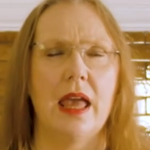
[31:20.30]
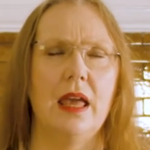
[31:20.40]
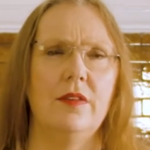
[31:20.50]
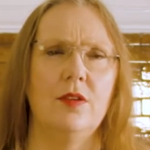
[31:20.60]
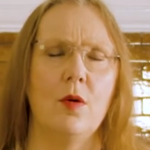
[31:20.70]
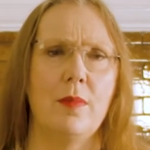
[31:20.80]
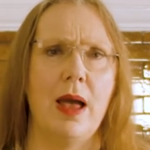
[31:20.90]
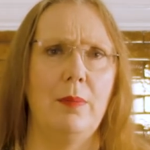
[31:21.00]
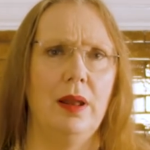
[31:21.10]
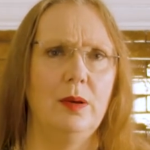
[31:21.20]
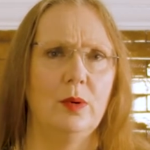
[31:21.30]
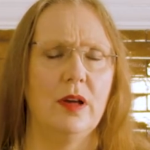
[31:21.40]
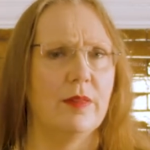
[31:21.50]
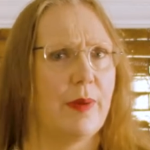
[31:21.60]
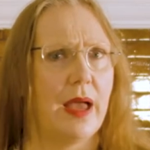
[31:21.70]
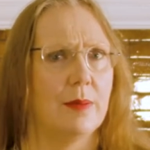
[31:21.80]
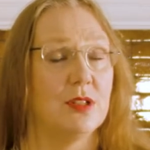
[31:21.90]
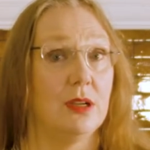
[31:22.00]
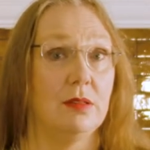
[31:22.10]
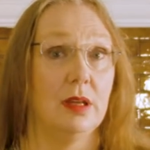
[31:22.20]
If you're Mayor Bloodworth,
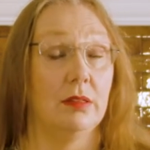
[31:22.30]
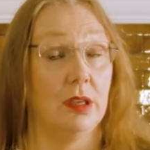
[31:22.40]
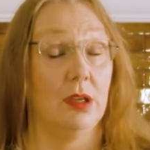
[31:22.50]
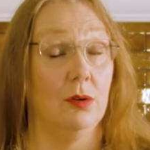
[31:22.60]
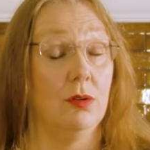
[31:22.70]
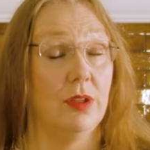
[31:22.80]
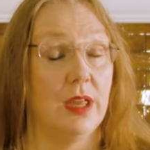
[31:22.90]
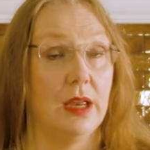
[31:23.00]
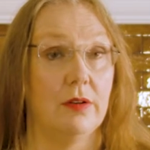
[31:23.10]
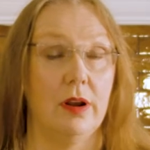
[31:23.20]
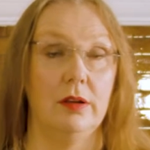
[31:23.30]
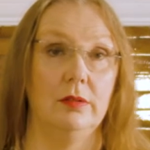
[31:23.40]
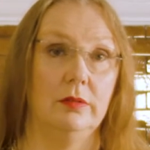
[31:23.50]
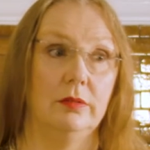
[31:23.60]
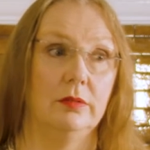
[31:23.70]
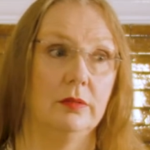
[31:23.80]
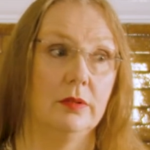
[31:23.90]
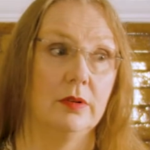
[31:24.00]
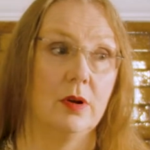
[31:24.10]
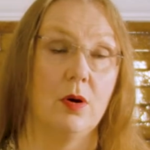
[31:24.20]
perhaps you think that you're the hero.
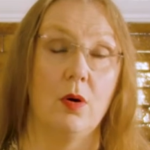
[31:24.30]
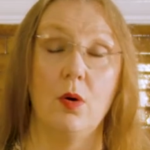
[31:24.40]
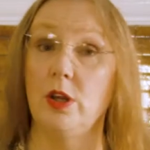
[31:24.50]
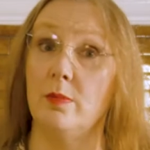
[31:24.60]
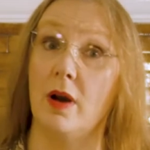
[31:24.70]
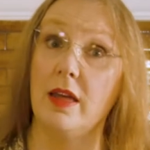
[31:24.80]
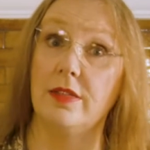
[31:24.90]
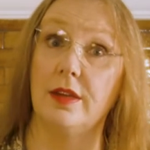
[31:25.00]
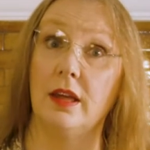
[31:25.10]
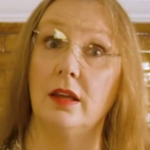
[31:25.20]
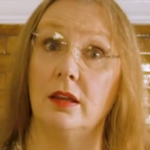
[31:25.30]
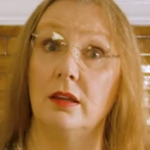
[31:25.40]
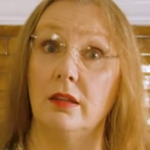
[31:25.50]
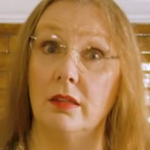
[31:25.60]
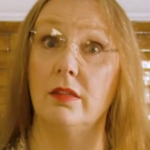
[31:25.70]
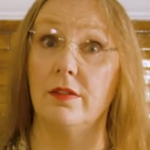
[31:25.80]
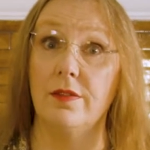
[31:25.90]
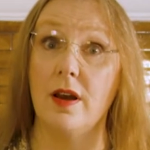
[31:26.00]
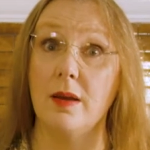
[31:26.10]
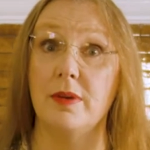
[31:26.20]
Or you might think that the
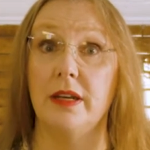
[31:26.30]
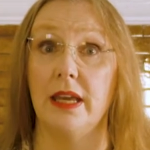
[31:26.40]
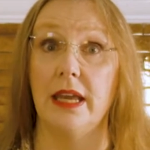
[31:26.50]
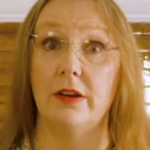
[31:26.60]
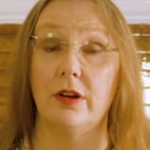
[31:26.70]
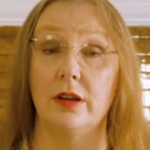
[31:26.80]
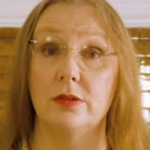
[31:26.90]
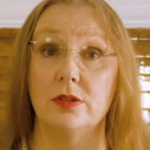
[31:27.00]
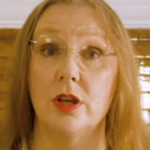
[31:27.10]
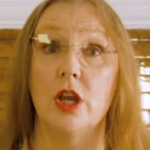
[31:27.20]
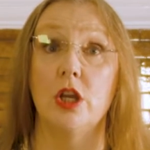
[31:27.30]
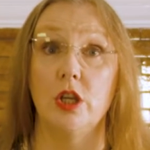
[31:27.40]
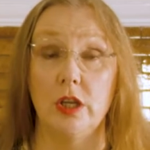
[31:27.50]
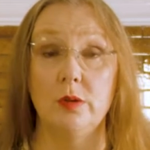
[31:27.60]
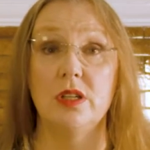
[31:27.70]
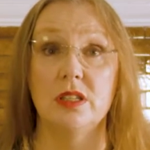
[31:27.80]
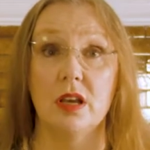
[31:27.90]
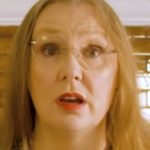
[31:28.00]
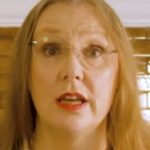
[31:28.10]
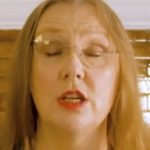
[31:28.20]
firemen are heroes. You
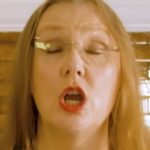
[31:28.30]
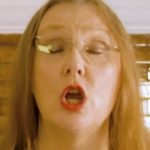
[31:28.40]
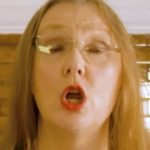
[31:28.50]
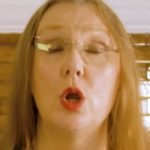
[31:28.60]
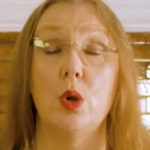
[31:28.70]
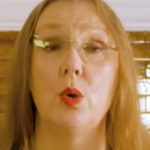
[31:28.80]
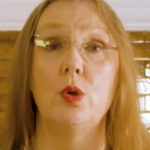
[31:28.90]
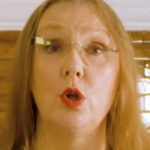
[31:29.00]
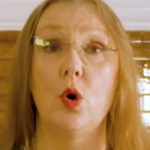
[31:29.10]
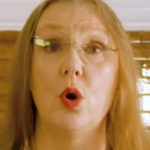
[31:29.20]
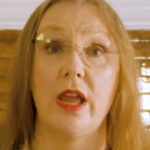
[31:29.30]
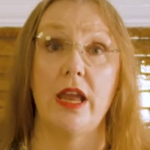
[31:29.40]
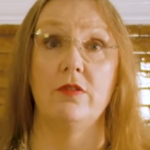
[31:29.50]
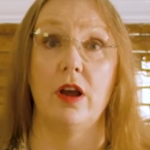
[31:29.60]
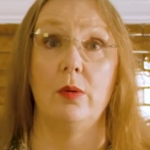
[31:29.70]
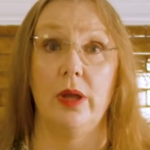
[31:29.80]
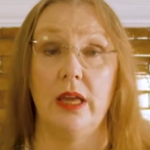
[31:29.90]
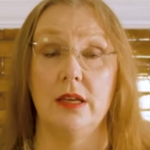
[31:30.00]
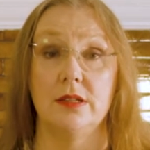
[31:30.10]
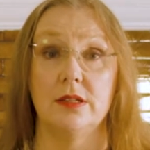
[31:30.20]
decide who your hero
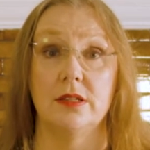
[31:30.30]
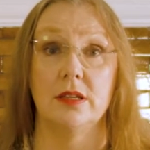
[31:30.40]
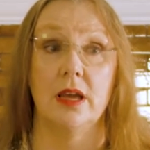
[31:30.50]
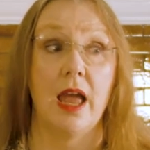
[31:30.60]
is.